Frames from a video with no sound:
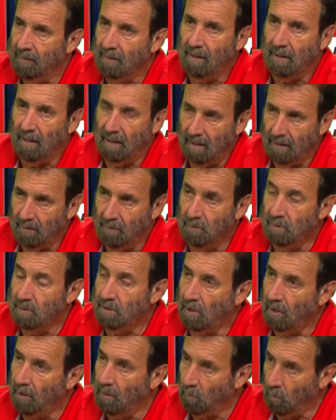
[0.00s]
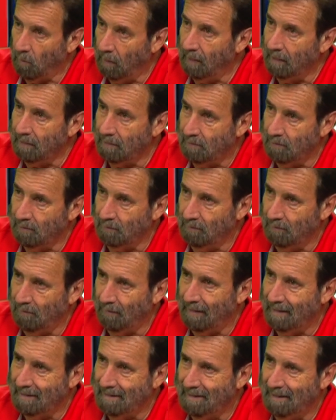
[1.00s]
guy who was going well into
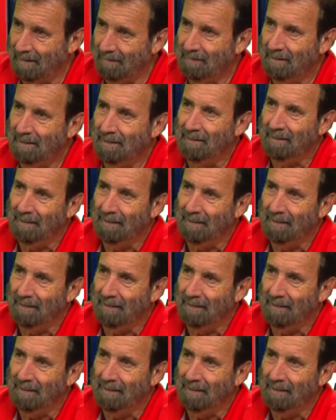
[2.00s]
round 7.